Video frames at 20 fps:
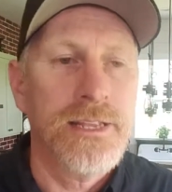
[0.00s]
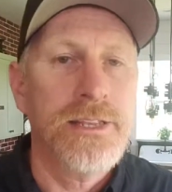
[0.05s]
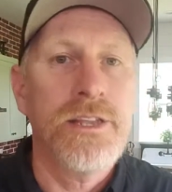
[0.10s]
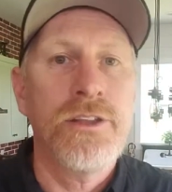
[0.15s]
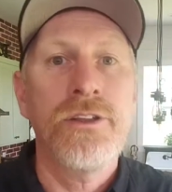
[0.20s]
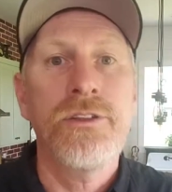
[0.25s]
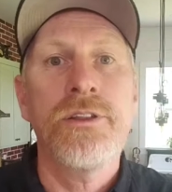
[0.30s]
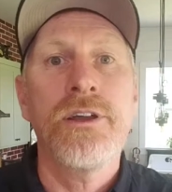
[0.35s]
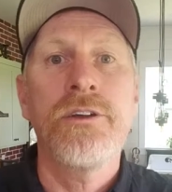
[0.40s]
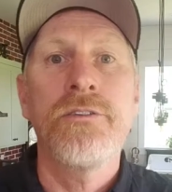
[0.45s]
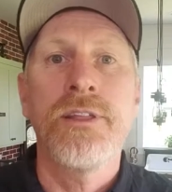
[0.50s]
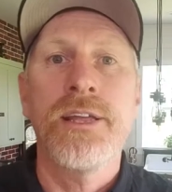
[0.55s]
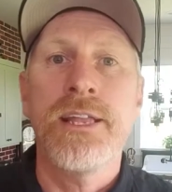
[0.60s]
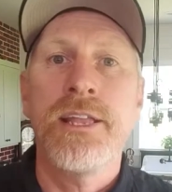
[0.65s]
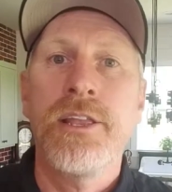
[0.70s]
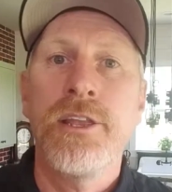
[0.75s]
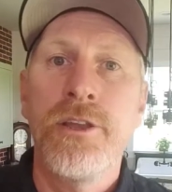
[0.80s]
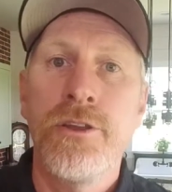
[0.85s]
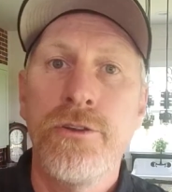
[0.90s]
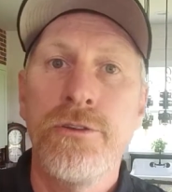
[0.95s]
Do you know
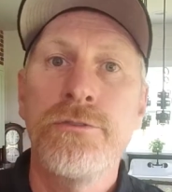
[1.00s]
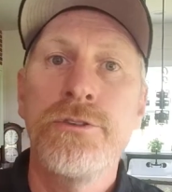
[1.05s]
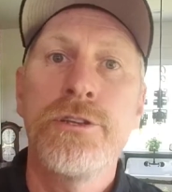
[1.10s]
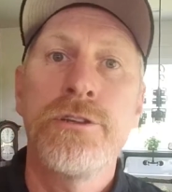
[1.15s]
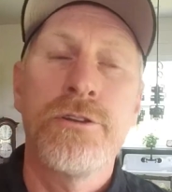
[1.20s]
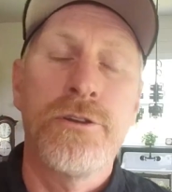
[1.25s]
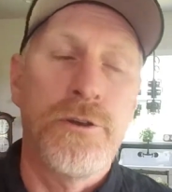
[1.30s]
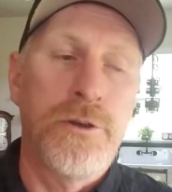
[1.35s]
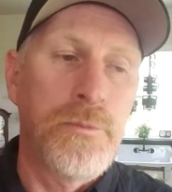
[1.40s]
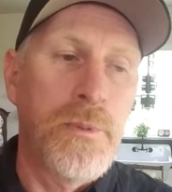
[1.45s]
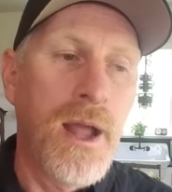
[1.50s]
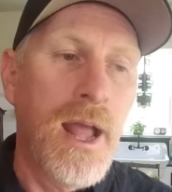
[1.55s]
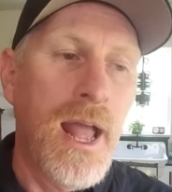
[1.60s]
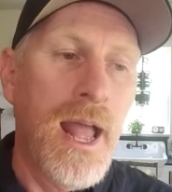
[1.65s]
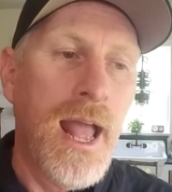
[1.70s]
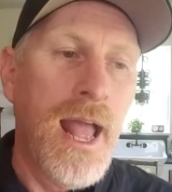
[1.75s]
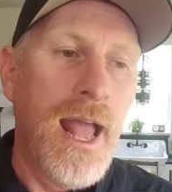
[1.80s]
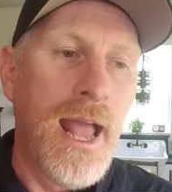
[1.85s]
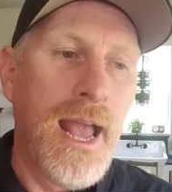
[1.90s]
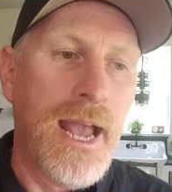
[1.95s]
that YouTube
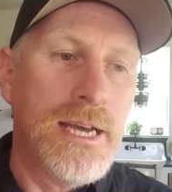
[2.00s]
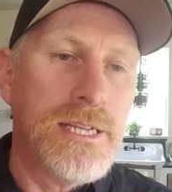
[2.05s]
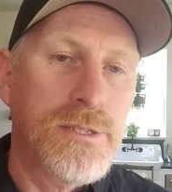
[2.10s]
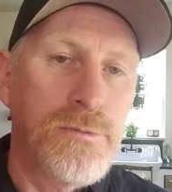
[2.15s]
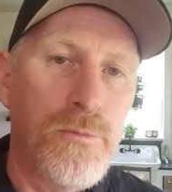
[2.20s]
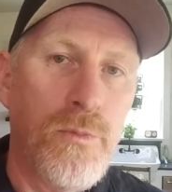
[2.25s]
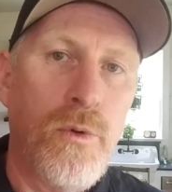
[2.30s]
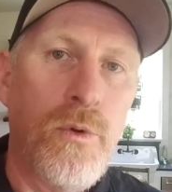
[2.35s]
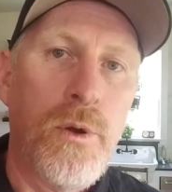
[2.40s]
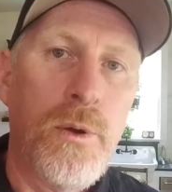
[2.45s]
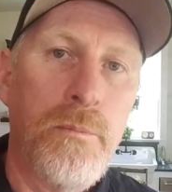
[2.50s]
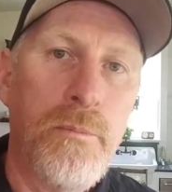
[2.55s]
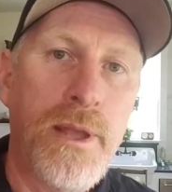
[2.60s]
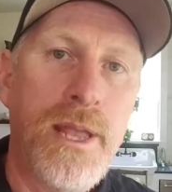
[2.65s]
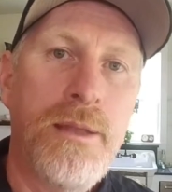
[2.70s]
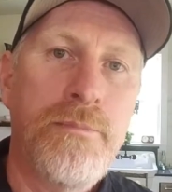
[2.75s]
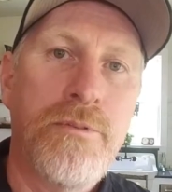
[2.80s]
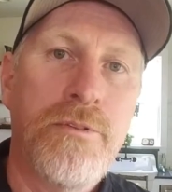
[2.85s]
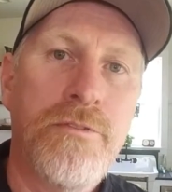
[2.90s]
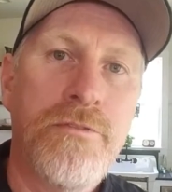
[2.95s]
has more
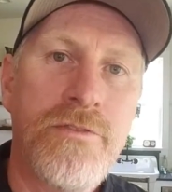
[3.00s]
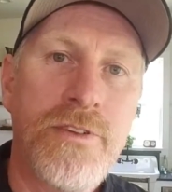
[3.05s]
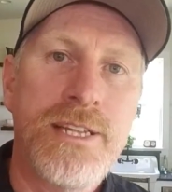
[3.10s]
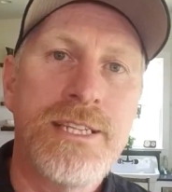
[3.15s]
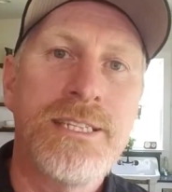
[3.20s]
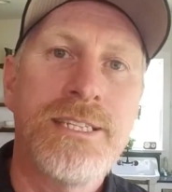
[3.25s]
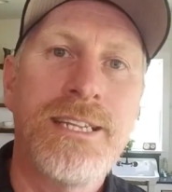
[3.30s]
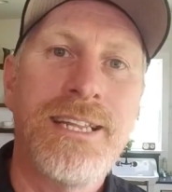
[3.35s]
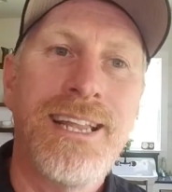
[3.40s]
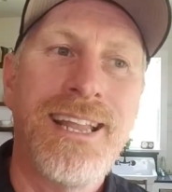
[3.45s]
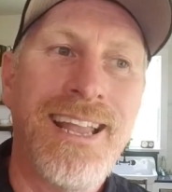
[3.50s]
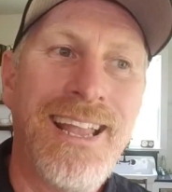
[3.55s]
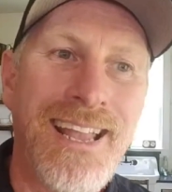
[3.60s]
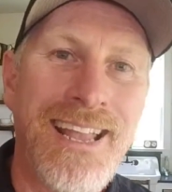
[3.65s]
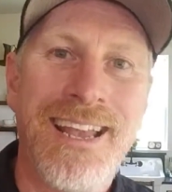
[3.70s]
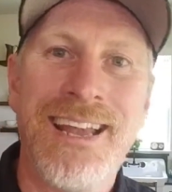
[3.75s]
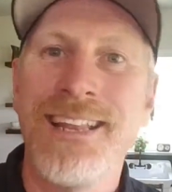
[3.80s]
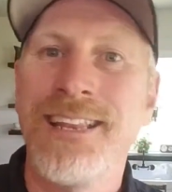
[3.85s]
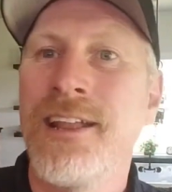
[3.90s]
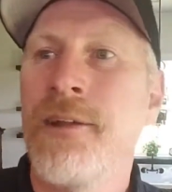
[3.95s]
people visiting
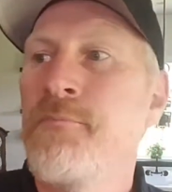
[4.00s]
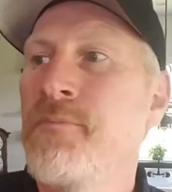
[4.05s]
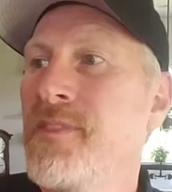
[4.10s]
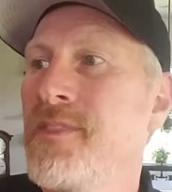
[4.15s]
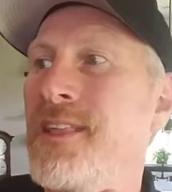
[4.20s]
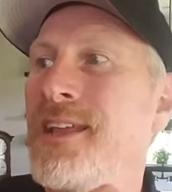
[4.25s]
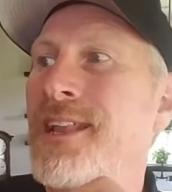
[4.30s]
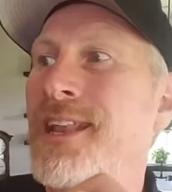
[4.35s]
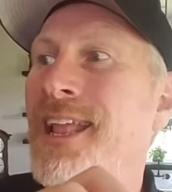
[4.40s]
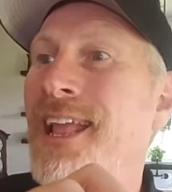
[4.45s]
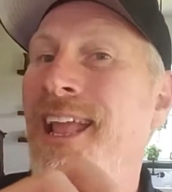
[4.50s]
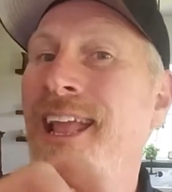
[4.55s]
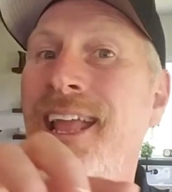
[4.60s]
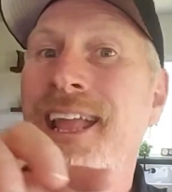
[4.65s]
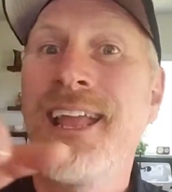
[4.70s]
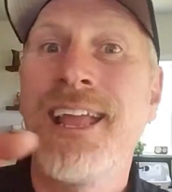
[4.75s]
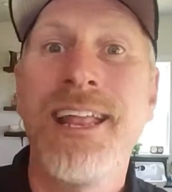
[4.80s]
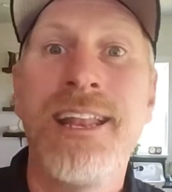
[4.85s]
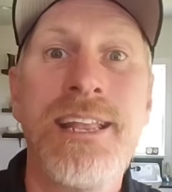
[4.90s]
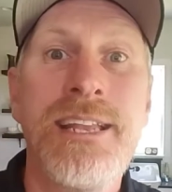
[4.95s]
it than
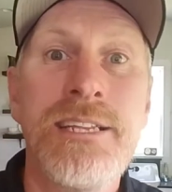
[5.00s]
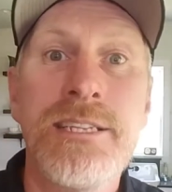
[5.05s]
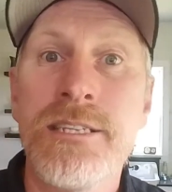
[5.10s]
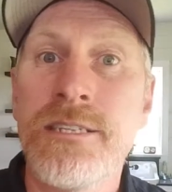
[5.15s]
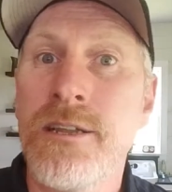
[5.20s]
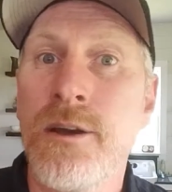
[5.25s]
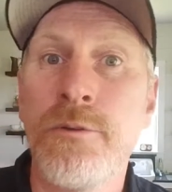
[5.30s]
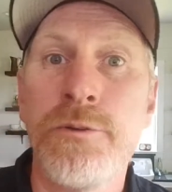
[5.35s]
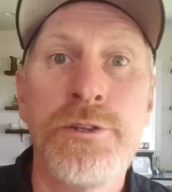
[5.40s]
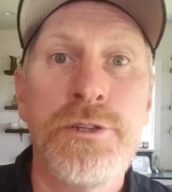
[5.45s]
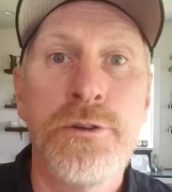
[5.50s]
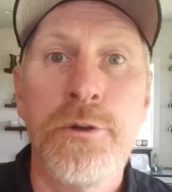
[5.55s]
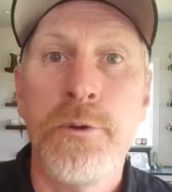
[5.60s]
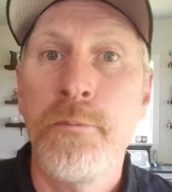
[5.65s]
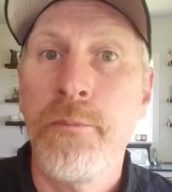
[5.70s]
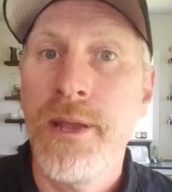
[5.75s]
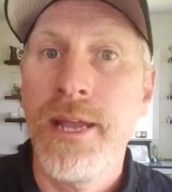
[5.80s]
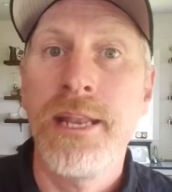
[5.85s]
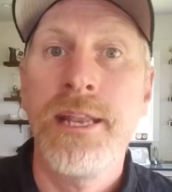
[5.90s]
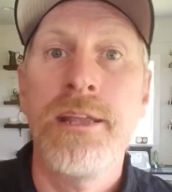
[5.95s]
any social
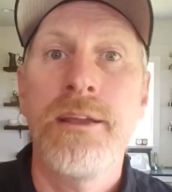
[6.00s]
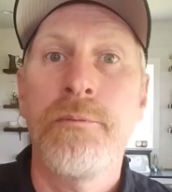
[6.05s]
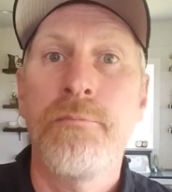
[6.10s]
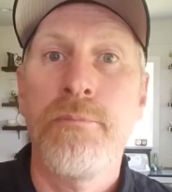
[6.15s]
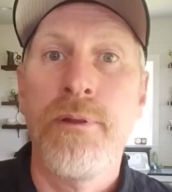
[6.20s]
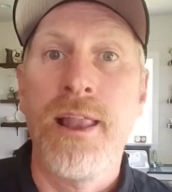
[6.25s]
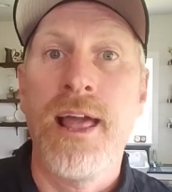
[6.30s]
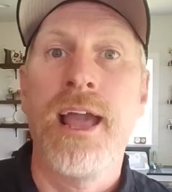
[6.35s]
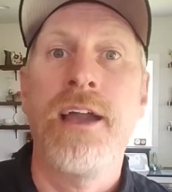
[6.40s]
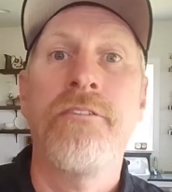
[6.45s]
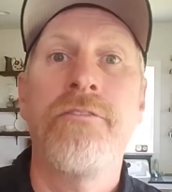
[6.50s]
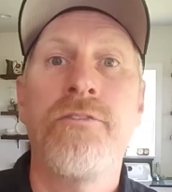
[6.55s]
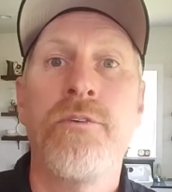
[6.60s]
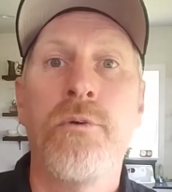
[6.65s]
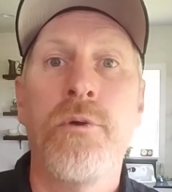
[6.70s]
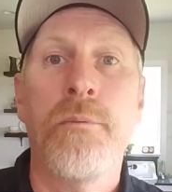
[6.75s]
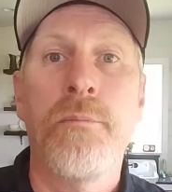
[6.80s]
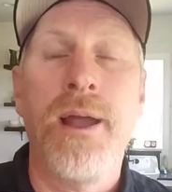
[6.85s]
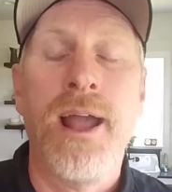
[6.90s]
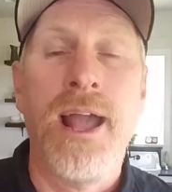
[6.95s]
media
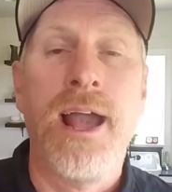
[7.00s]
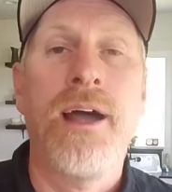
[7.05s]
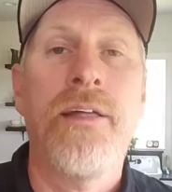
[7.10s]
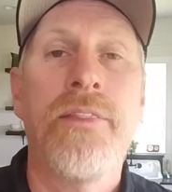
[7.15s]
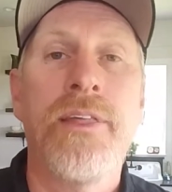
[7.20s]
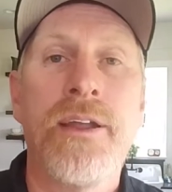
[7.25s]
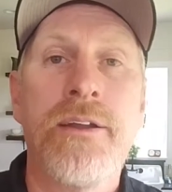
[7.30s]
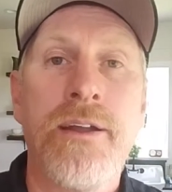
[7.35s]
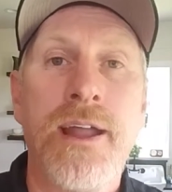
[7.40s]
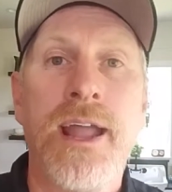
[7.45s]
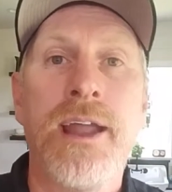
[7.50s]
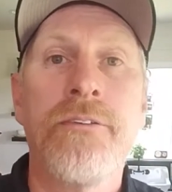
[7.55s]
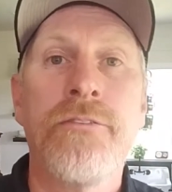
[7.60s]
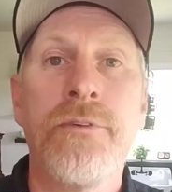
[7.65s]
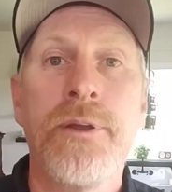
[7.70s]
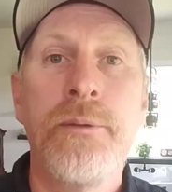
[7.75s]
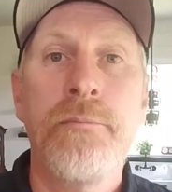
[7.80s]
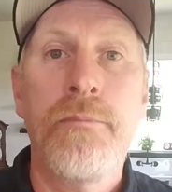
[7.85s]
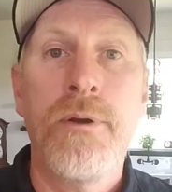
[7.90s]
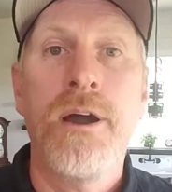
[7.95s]
platform out there
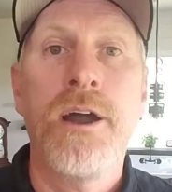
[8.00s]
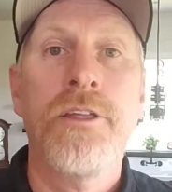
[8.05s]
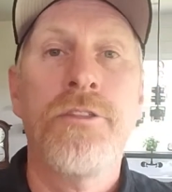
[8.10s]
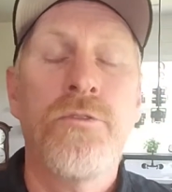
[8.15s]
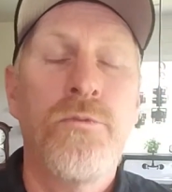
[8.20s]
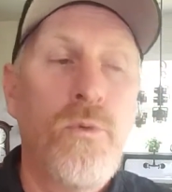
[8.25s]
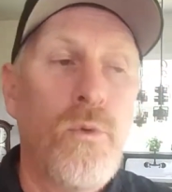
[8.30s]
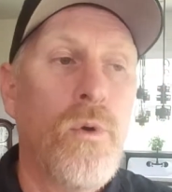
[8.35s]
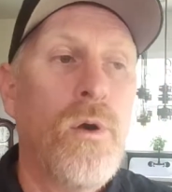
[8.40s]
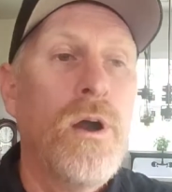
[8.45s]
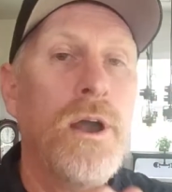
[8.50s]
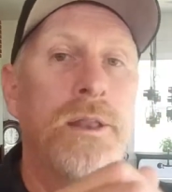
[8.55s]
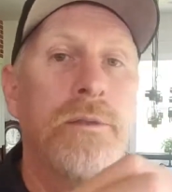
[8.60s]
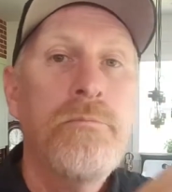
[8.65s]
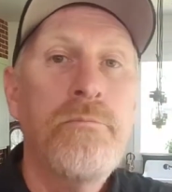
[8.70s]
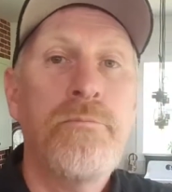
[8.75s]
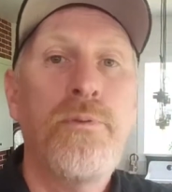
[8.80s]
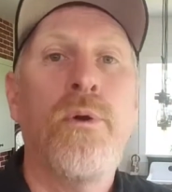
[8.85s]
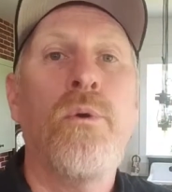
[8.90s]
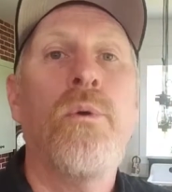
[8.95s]
every month?
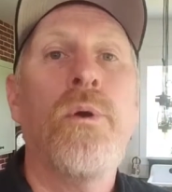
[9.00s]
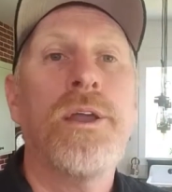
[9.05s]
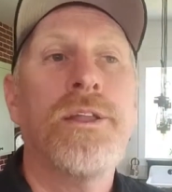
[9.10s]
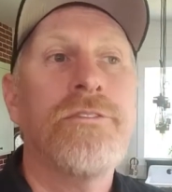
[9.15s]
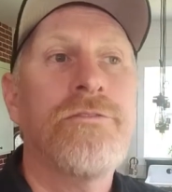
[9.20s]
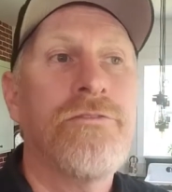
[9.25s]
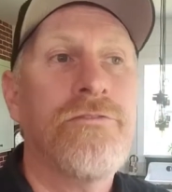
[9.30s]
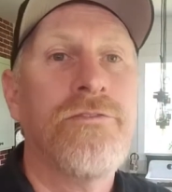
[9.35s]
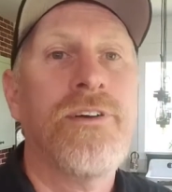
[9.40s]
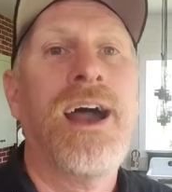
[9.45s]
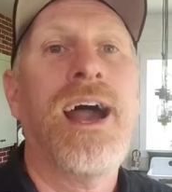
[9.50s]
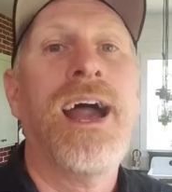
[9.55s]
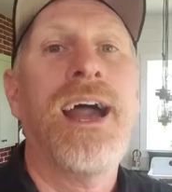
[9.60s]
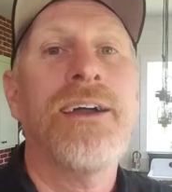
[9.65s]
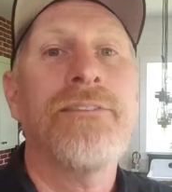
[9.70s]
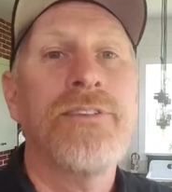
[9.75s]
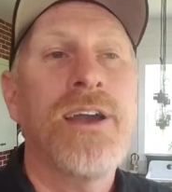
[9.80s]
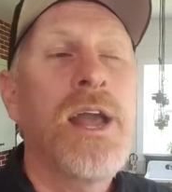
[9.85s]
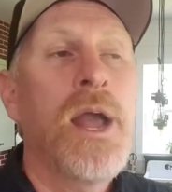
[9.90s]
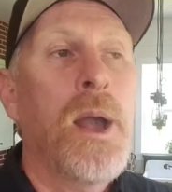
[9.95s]
1.5